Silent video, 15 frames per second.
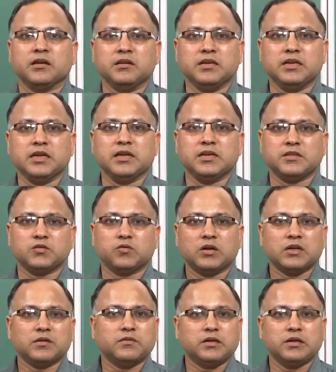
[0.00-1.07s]
details
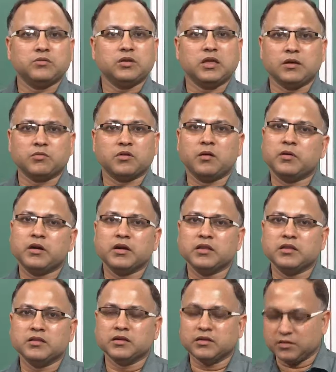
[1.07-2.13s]
whatever we have covered
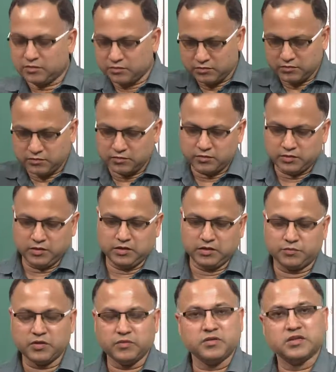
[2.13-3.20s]
in
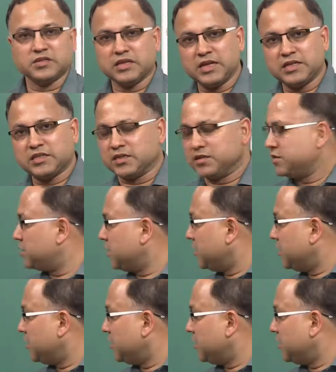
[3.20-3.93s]
the previous lectures,